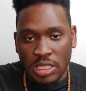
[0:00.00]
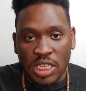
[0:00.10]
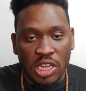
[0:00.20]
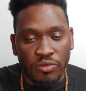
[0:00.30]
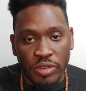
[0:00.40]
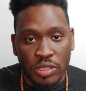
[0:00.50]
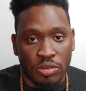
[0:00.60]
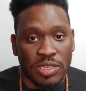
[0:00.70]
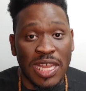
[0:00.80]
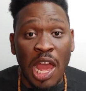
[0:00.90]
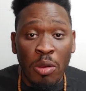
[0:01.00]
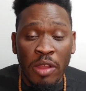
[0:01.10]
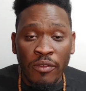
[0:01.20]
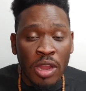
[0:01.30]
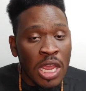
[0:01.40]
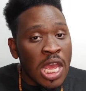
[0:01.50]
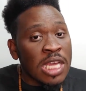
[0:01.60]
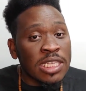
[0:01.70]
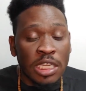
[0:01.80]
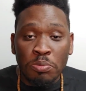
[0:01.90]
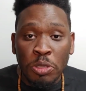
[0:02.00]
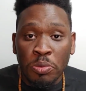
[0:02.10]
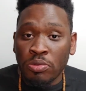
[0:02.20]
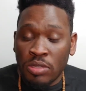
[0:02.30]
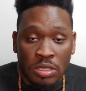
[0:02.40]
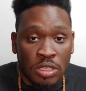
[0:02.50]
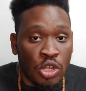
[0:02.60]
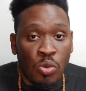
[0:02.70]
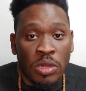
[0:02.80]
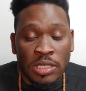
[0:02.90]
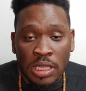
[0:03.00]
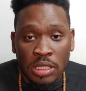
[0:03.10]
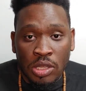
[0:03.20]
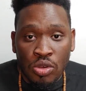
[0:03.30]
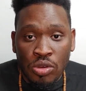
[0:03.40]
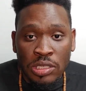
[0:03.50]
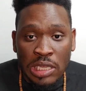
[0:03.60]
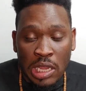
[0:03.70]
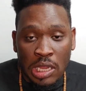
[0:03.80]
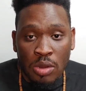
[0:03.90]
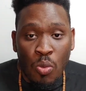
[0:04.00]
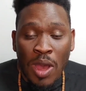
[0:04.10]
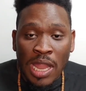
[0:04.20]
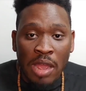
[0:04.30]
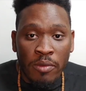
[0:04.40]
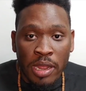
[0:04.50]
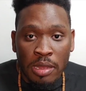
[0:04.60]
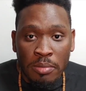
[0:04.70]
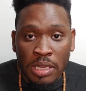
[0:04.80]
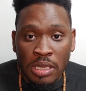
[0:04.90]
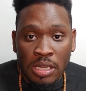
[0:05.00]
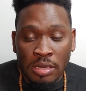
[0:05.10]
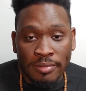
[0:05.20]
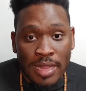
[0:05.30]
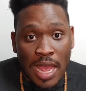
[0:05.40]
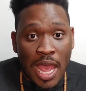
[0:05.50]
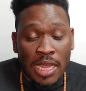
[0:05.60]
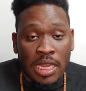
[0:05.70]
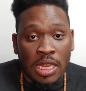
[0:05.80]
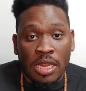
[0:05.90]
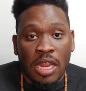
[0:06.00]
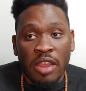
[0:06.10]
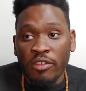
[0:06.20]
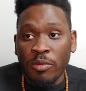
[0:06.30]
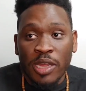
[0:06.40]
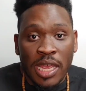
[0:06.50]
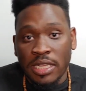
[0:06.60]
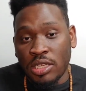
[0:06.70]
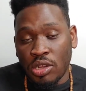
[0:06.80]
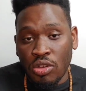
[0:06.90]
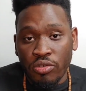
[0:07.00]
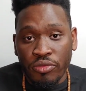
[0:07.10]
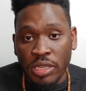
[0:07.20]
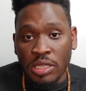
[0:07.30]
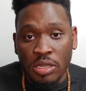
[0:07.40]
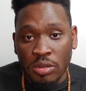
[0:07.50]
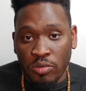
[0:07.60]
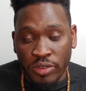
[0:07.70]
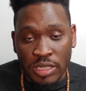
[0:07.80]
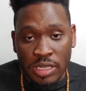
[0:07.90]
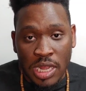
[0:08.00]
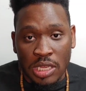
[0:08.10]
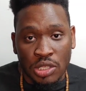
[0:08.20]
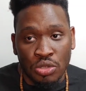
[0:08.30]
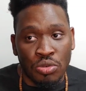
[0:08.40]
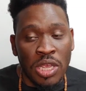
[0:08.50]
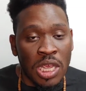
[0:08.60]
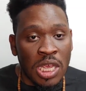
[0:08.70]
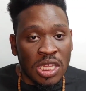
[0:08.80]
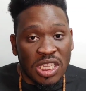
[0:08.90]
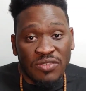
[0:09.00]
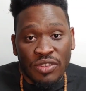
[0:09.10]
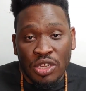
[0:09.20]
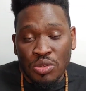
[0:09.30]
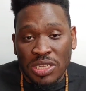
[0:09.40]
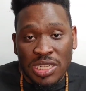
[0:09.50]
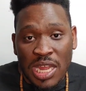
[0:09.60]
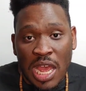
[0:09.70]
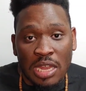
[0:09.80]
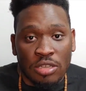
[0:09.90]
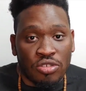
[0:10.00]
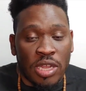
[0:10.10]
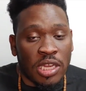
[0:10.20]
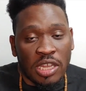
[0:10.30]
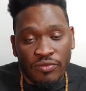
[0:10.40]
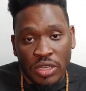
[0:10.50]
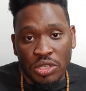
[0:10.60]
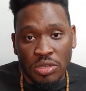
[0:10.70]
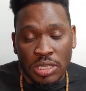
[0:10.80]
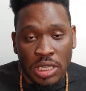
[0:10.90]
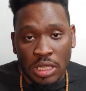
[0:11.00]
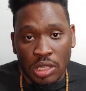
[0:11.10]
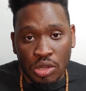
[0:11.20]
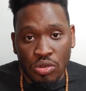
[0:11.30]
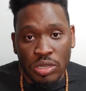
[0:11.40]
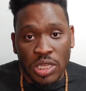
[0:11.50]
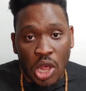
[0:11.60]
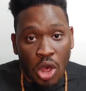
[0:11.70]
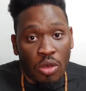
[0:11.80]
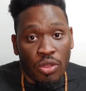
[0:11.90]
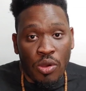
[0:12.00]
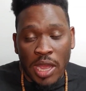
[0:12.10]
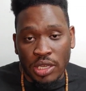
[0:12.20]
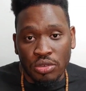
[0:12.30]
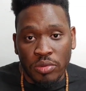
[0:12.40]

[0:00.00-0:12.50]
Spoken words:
ton of resources. However, some people don't want to take the course, and while I recommend it, I get it. Everyone has their own reason or reason not to. This video is not trying to convince you to take the course, although I do